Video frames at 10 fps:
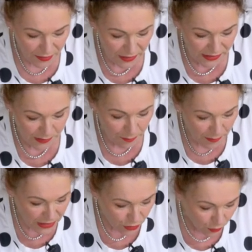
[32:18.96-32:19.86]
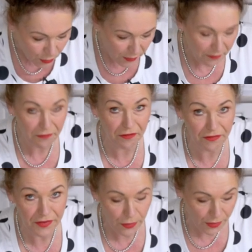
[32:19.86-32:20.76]
it's metal,
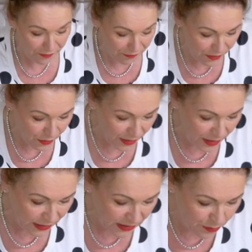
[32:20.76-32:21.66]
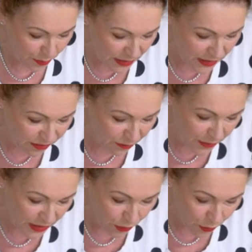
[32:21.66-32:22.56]
very, very inexpensive
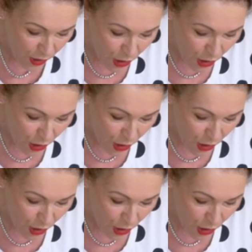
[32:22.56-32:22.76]
metal,